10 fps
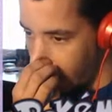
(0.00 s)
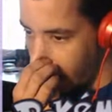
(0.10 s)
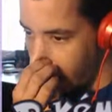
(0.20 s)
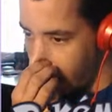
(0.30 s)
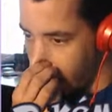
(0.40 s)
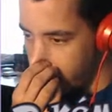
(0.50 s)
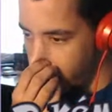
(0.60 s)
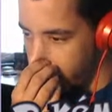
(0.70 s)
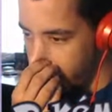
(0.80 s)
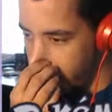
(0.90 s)
Huh, you
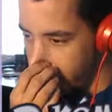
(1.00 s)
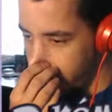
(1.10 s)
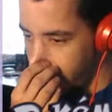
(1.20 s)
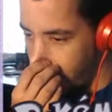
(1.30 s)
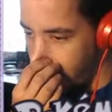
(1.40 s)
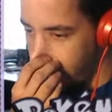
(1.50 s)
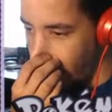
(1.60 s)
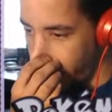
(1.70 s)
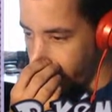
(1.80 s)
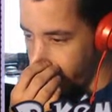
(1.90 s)
beat him, and he
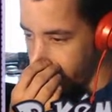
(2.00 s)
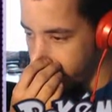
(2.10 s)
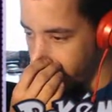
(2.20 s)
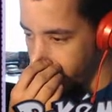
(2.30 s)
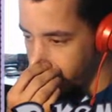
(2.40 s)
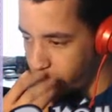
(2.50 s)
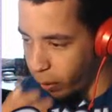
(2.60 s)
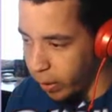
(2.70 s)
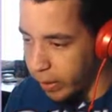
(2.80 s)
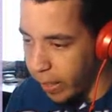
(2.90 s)
offered himself
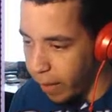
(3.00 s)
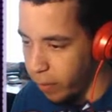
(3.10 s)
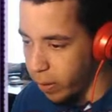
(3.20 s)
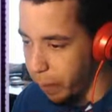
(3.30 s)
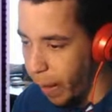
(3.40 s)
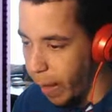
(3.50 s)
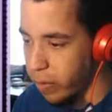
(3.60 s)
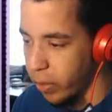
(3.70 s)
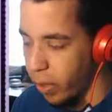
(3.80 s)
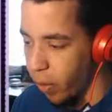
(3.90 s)
before he gave you the
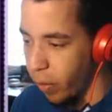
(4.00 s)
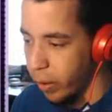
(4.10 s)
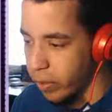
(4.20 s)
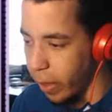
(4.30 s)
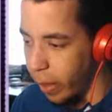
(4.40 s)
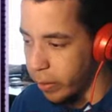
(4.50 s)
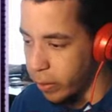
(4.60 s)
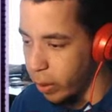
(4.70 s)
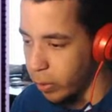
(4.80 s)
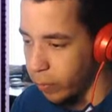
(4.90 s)
badge? What a sorry
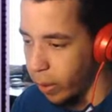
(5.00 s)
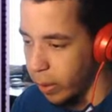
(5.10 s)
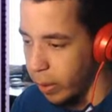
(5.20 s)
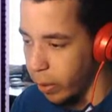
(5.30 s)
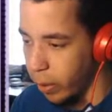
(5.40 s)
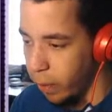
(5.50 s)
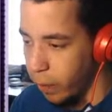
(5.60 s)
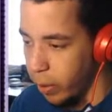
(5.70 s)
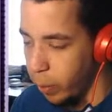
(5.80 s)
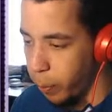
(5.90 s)
excuse for a leader.
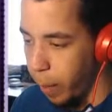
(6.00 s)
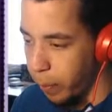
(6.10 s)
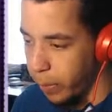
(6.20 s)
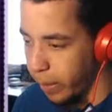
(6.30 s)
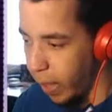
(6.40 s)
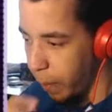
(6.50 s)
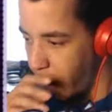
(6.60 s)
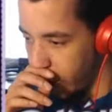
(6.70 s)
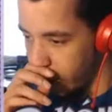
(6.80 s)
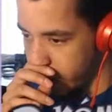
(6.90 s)
Probably think I'm
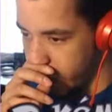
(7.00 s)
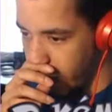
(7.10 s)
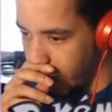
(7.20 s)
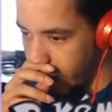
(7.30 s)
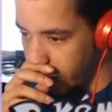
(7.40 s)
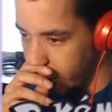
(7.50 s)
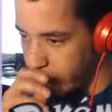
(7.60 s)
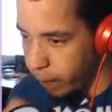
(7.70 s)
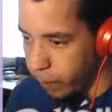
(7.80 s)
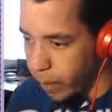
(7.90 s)
heartless, yeah?
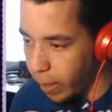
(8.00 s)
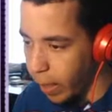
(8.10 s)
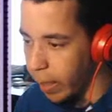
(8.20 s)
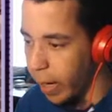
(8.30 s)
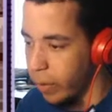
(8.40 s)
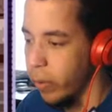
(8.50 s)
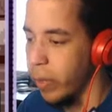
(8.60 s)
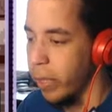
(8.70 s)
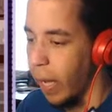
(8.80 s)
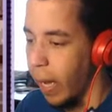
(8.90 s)
Not like I knew
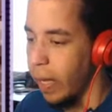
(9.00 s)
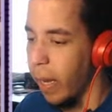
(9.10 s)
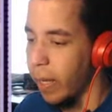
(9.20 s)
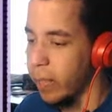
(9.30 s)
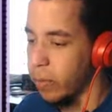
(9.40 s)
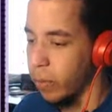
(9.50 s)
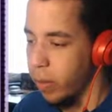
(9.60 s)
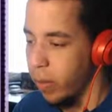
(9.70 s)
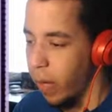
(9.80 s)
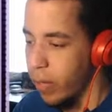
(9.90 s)
the guy. I just
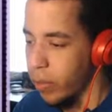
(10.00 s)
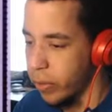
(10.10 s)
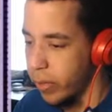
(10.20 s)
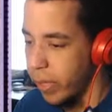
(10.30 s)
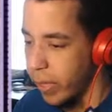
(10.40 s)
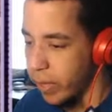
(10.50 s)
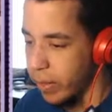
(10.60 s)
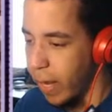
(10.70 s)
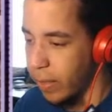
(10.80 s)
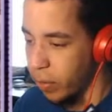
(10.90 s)
I just see it
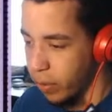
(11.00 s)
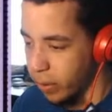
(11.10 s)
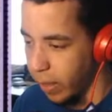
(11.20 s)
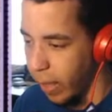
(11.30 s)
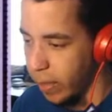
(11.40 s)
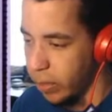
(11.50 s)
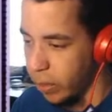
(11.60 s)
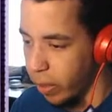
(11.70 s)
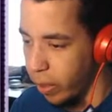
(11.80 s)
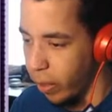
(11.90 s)
as natural
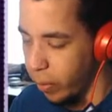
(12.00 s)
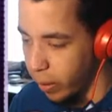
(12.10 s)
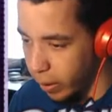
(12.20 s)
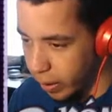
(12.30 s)
selection, you know?